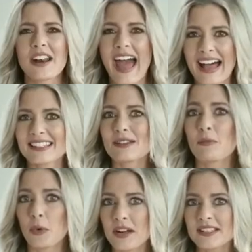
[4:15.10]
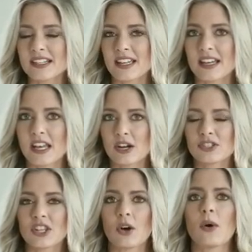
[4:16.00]
to add some rustic in here.
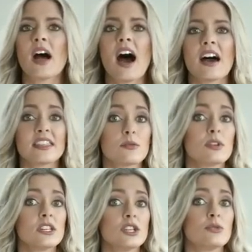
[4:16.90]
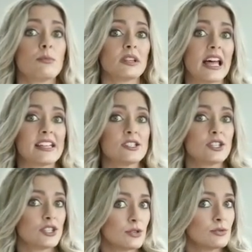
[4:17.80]
So I think when you blend
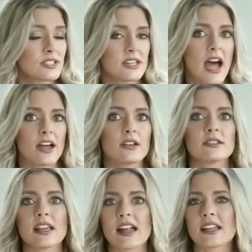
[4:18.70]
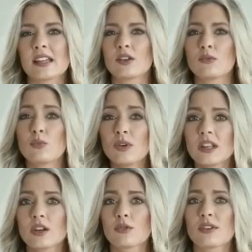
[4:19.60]
two styles, that it can
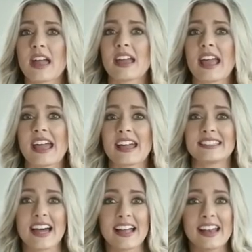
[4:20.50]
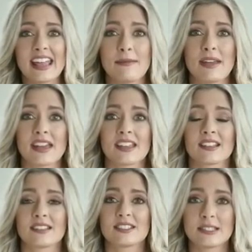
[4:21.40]
really create a dynamic
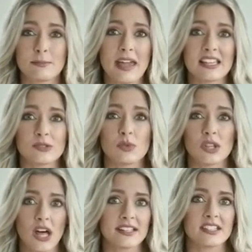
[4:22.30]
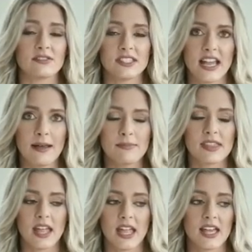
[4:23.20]
space with lots of depth.
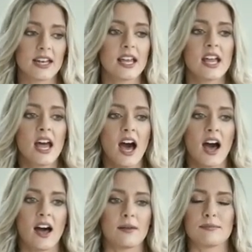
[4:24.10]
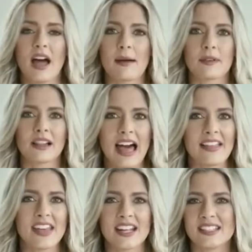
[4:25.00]
And I'm
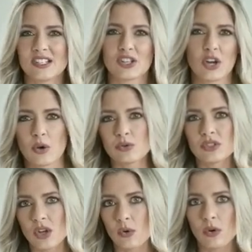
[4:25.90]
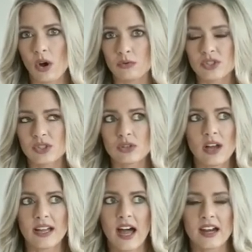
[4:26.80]
glad that I didn't go so coastal.
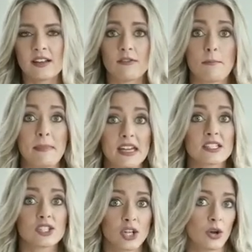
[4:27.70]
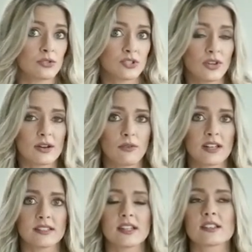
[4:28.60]
I kind of mixed coastal and
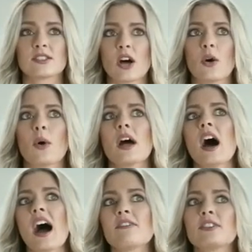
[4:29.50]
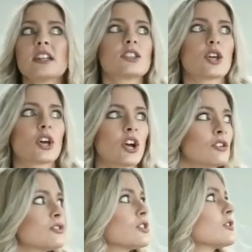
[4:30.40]
rustic, so I feel like the
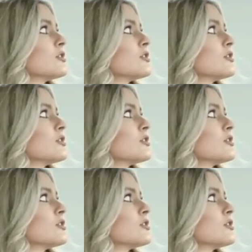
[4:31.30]
curtains are